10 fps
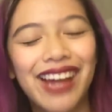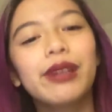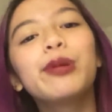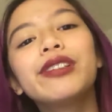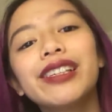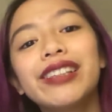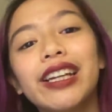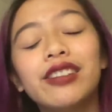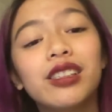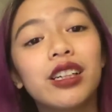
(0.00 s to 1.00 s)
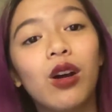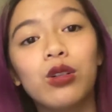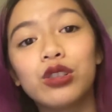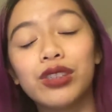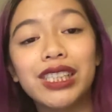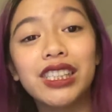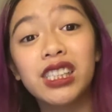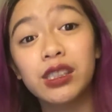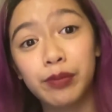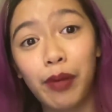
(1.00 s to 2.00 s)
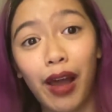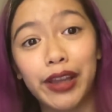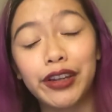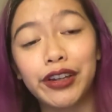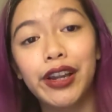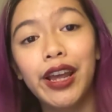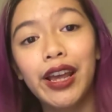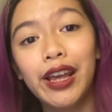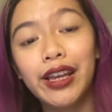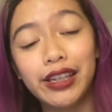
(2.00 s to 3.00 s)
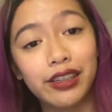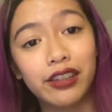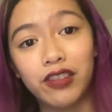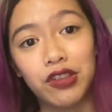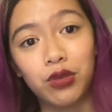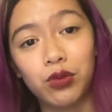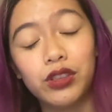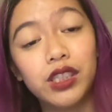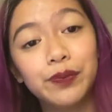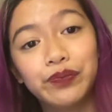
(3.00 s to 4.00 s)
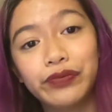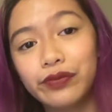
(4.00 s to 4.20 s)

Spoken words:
Representation can also inspire individuals.